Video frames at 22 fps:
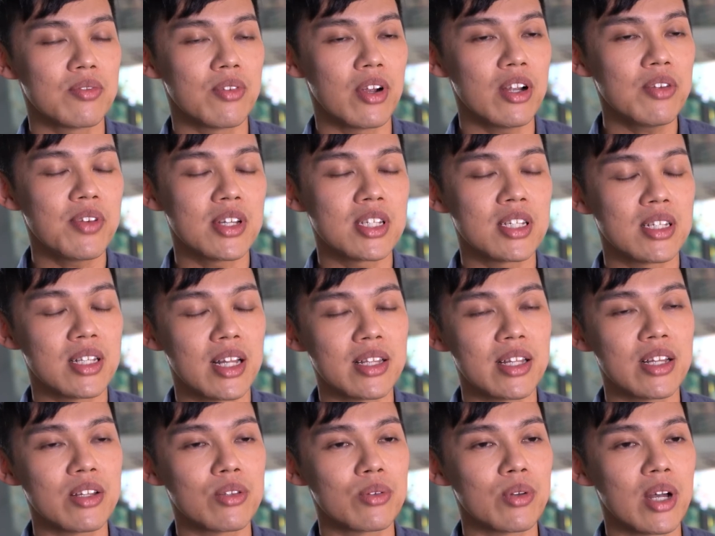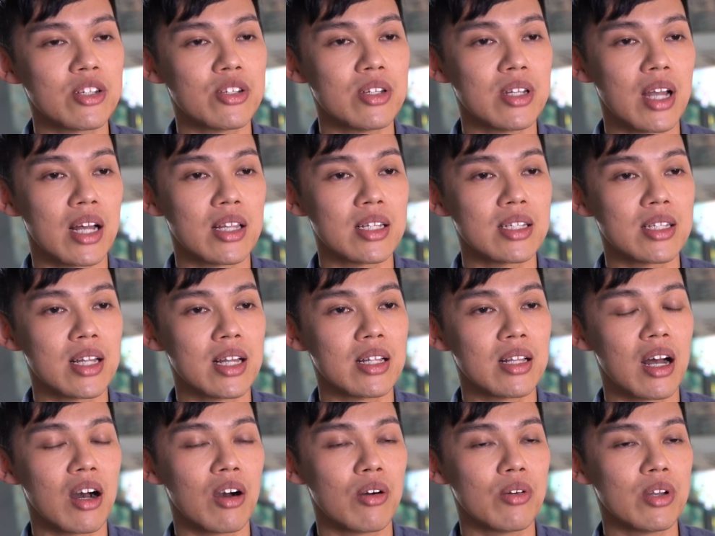very fascinating to actually
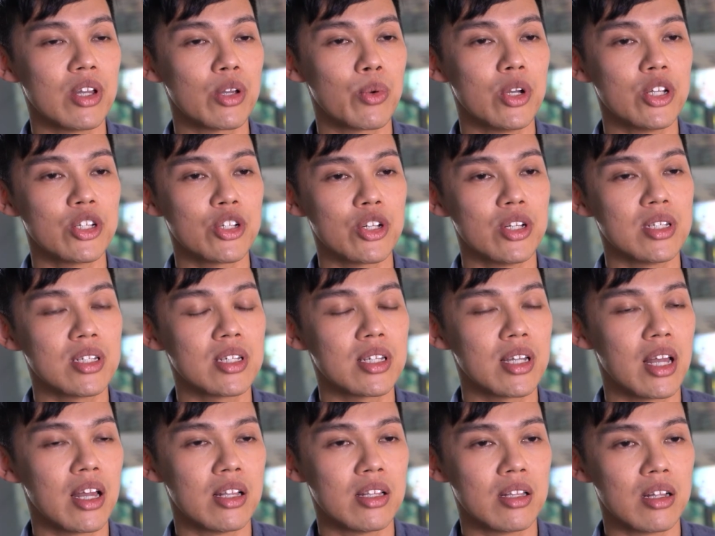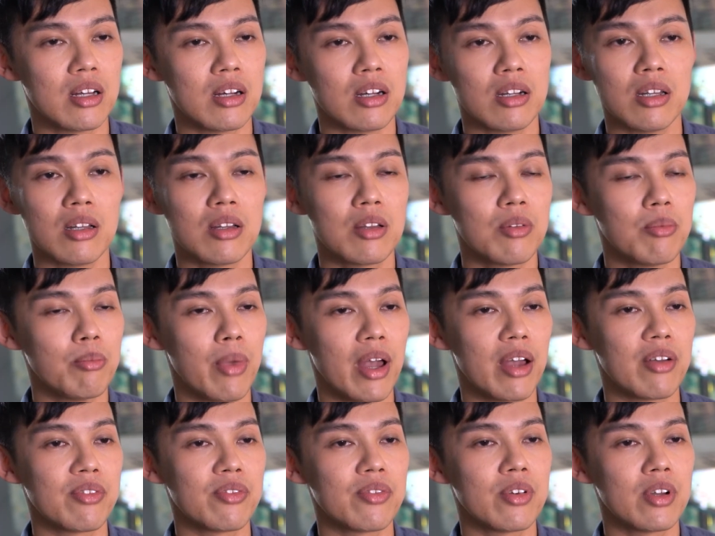understand how equations and
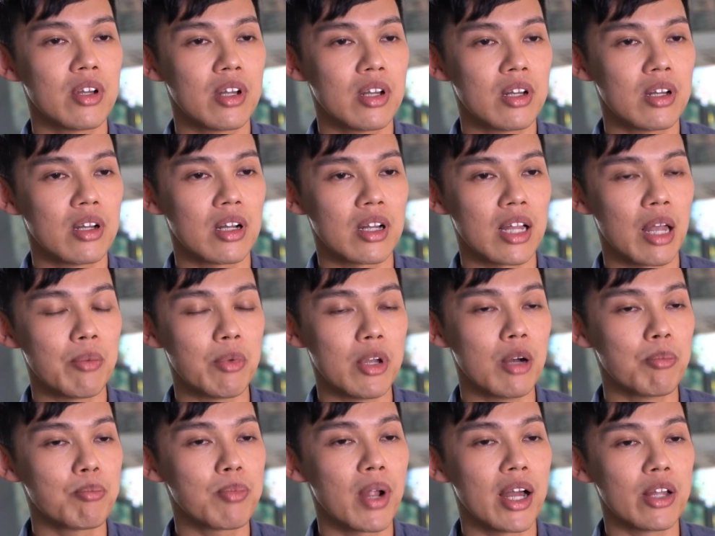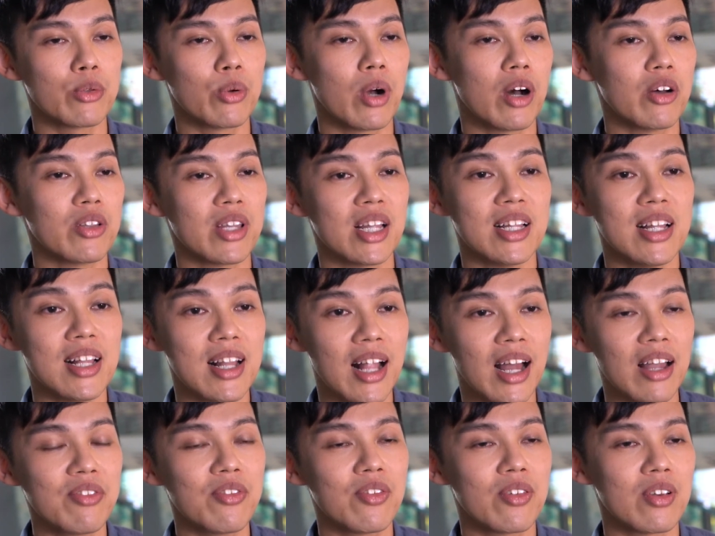math can be applied to our daily
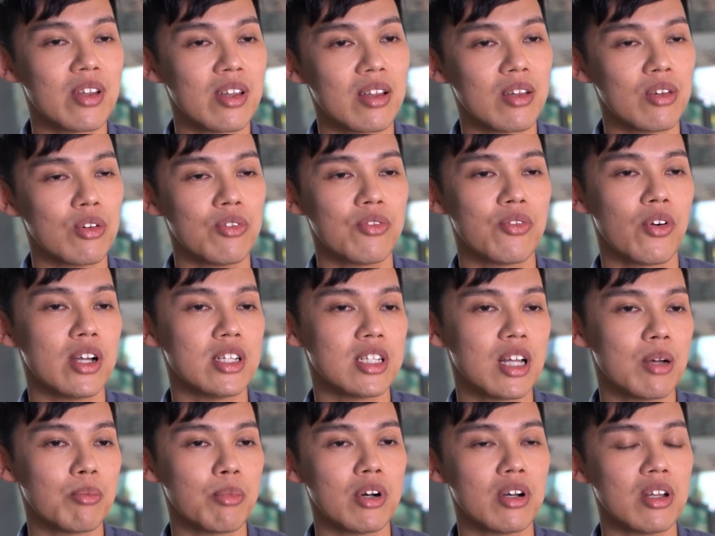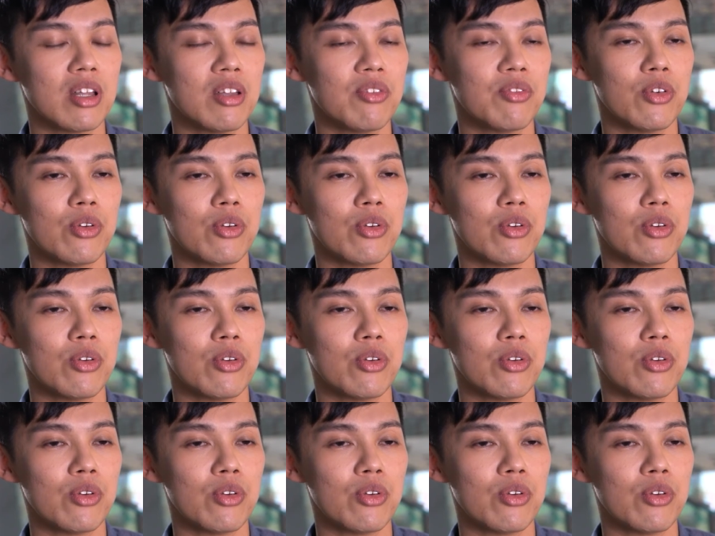life. So for example, if